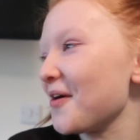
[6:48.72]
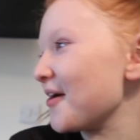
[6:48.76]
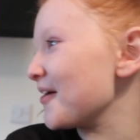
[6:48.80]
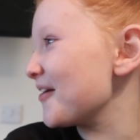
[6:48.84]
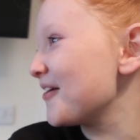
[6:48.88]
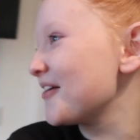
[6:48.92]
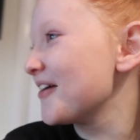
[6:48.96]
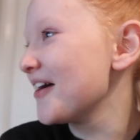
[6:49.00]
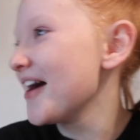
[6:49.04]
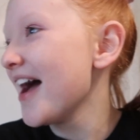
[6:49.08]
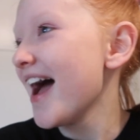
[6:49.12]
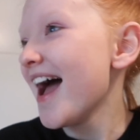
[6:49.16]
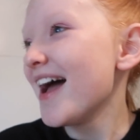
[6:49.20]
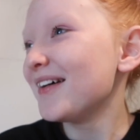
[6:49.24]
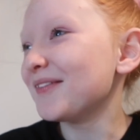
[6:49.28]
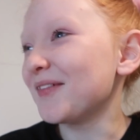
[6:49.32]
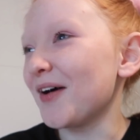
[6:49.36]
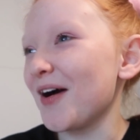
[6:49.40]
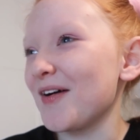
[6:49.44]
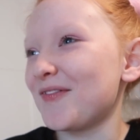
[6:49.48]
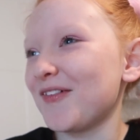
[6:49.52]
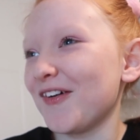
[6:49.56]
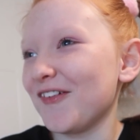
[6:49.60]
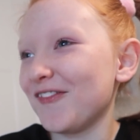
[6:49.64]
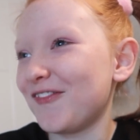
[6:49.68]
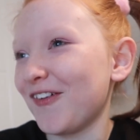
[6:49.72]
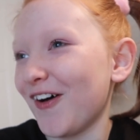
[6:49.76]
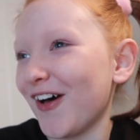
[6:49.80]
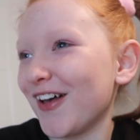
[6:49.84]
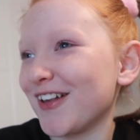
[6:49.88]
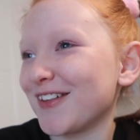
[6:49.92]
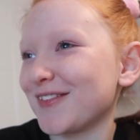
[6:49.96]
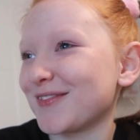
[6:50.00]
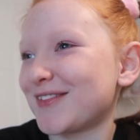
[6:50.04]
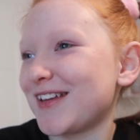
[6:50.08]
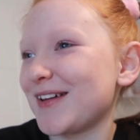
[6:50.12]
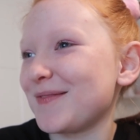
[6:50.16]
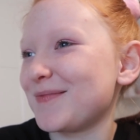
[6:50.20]
what, if, what if it
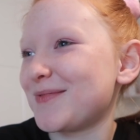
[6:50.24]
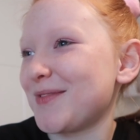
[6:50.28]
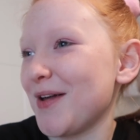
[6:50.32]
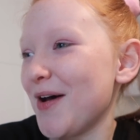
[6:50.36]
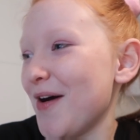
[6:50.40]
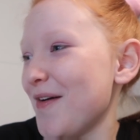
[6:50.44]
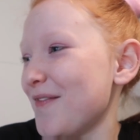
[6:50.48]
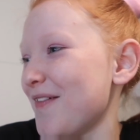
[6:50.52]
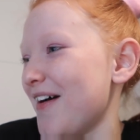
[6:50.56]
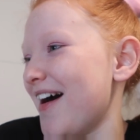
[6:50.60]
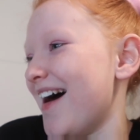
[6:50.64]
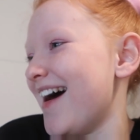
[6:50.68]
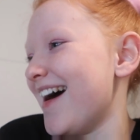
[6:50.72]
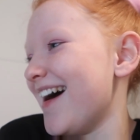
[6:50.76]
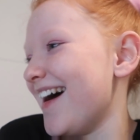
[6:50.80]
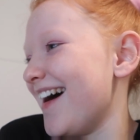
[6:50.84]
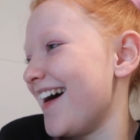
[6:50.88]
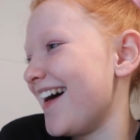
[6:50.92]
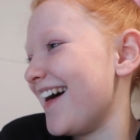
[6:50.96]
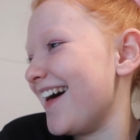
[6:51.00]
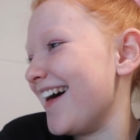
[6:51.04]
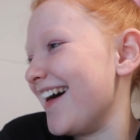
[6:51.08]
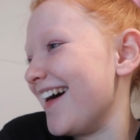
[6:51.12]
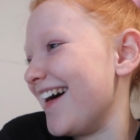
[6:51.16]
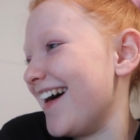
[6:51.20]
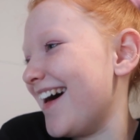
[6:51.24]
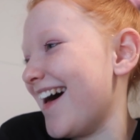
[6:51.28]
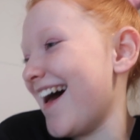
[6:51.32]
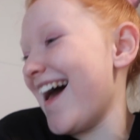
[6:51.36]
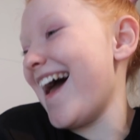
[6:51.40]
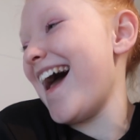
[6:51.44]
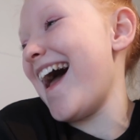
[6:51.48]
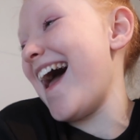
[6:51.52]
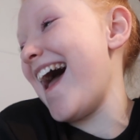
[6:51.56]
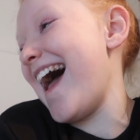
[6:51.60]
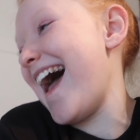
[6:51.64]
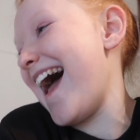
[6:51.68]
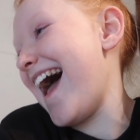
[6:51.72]
falls tips over?
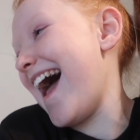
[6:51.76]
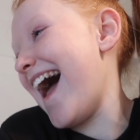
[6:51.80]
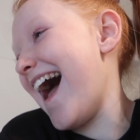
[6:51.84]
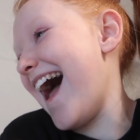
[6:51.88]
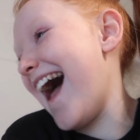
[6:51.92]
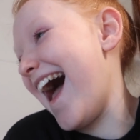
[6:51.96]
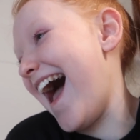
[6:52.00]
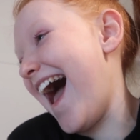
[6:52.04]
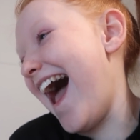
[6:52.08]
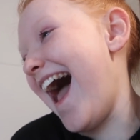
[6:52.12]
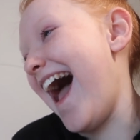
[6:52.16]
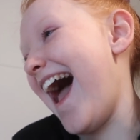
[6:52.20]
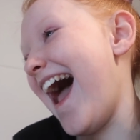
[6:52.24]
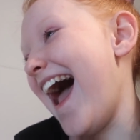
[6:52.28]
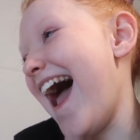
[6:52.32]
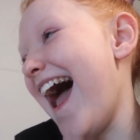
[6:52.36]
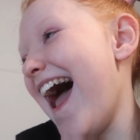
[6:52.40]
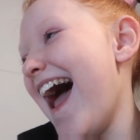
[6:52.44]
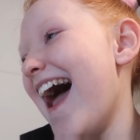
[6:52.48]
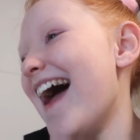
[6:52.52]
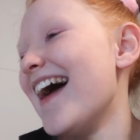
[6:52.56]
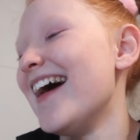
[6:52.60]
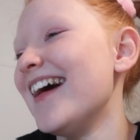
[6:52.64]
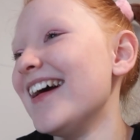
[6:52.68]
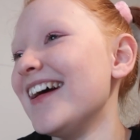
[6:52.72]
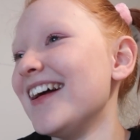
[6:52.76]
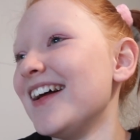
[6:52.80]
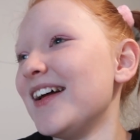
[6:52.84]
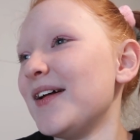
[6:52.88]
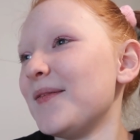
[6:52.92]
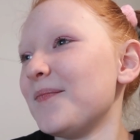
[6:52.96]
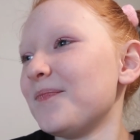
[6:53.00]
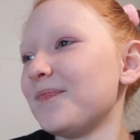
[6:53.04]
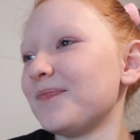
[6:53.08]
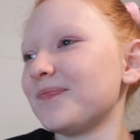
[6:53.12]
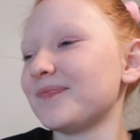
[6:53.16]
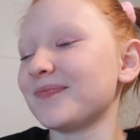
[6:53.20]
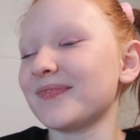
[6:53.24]
I'm gonna roll
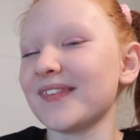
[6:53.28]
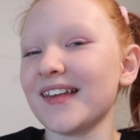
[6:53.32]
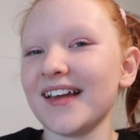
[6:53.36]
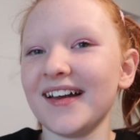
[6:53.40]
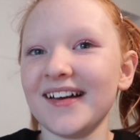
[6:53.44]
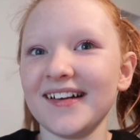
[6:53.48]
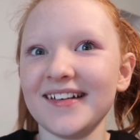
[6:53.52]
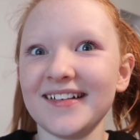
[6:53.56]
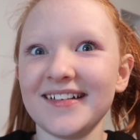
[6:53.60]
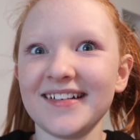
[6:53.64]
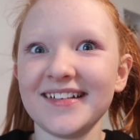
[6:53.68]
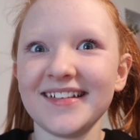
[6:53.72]
it. Now